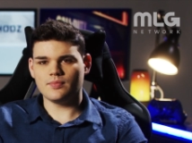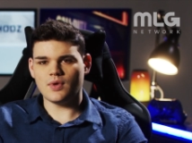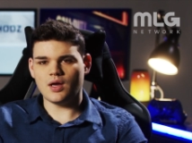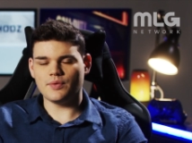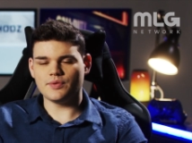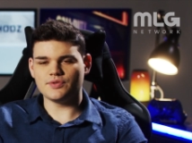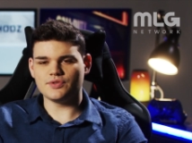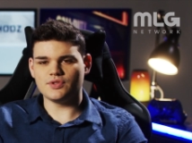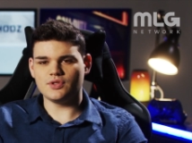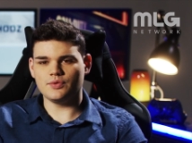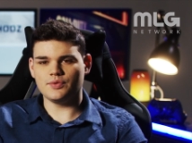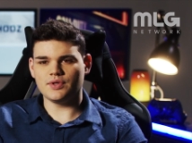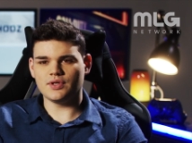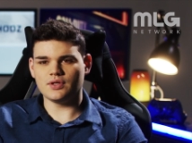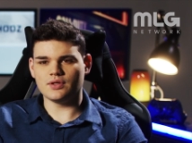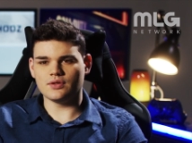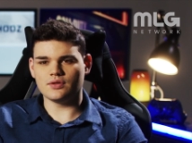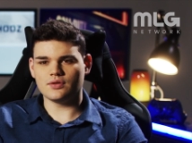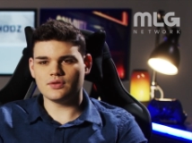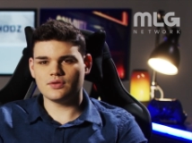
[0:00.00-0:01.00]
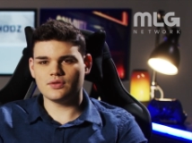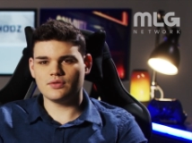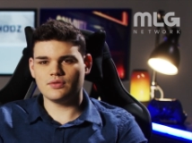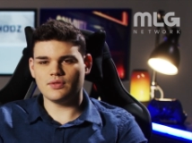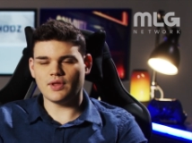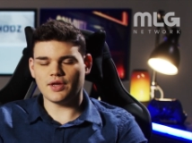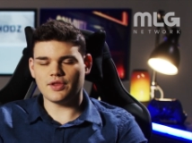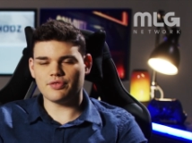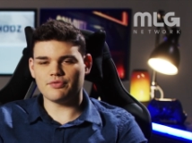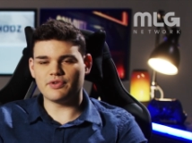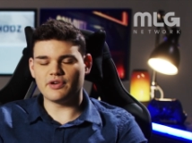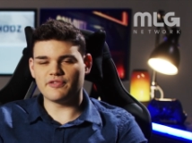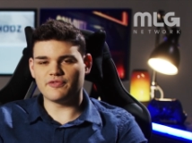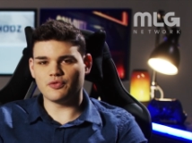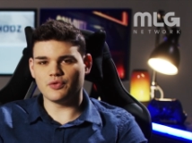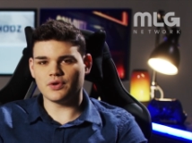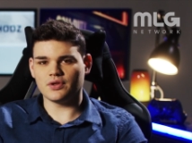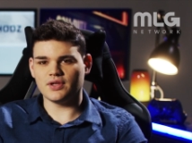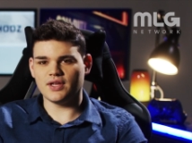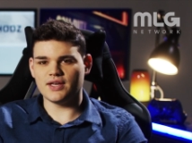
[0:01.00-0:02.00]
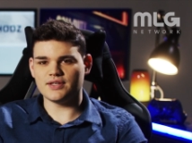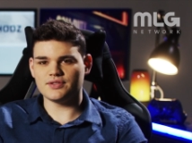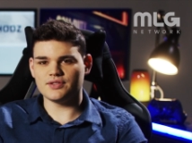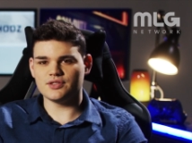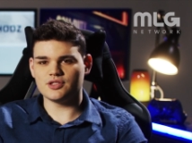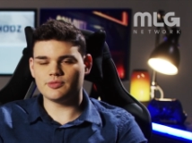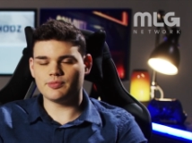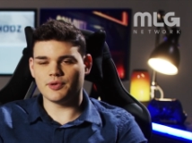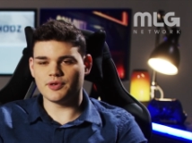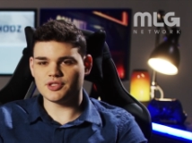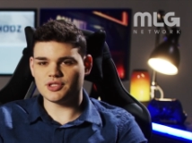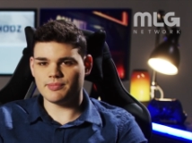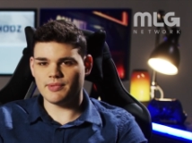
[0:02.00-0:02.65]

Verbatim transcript: I was doing like three or four classes per